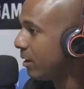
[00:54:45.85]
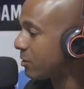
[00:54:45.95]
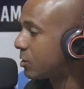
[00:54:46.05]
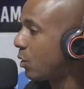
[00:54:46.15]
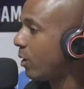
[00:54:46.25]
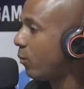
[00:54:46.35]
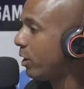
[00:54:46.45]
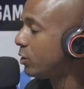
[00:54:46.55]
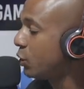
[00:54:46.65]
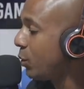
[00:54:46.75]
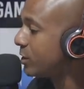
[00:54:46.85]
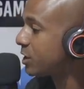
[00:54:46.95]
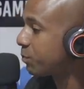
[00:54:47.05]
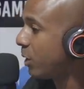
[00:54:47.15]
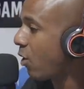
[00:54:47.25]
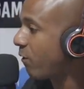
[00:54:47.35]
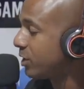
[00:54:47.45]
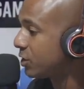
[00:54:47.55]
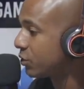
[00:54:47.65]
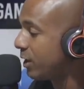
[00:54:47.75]
And so what it do is it spill off
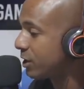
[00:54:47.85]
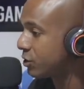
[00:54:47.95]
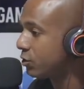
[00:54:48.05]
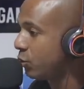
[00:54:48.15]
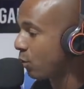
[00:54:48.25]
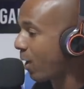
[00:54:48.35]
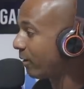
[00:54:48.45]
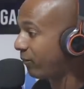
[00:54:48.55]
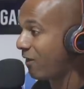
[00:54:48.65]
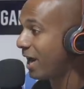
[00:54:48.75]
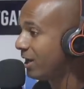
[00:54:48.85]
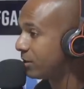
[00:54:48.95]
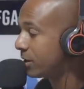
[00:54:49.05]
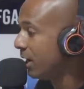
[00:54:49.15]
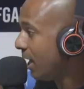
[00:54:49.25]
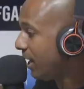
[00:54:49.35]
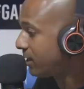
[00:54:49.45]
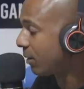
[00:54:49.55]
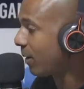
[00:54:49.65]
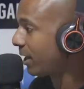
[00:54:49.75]
to the street because the dude who wound up five years, he
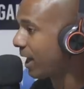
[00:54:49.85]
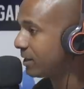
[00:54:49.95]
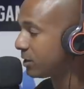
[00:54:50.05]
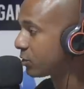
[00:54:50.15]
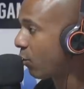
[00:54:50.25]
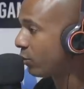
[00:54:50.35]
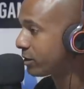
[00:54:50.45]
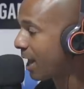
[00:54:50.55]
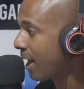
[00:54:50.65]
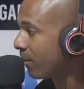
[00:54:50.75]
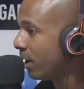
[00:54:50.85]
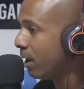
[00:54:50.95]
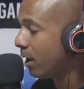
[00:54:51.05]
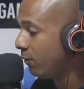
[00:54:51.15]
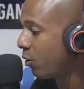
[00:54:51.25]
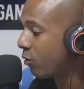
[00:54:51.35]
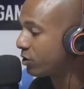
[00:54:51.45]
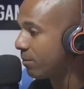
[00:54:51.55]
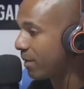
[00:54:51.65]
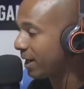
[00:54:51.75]
took medication this whole time. If you go
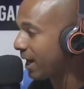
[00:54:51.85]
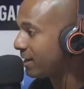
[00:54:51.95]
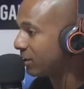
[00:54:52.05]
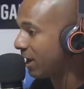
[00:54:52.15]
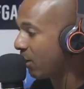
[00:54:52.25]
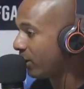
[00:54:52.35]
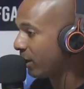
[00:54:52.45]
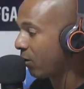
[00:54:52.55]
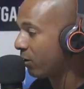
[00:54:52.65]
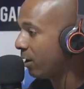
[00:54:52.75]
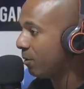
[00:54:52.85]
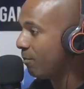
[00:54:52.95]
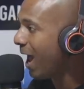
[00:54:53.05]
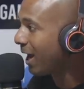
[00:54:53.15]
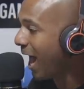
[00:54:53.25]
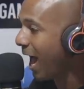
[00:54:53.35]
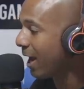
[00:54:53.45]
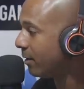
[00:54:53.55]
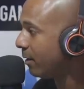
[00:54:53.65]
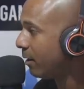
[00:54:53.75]
to a medication line when they call it med line,